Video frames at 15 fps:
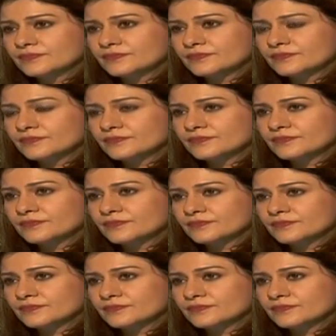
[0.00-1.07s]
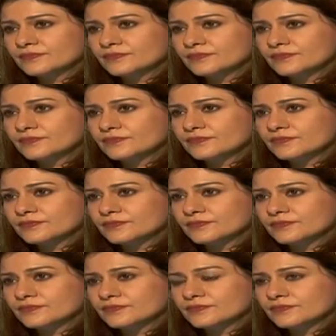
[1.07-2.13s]

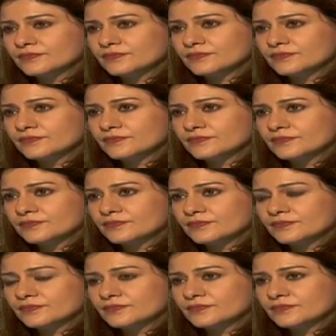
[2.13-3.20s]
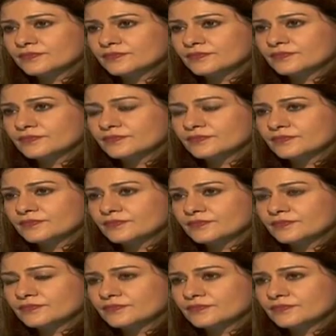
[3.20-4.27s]
This person isn't speaking.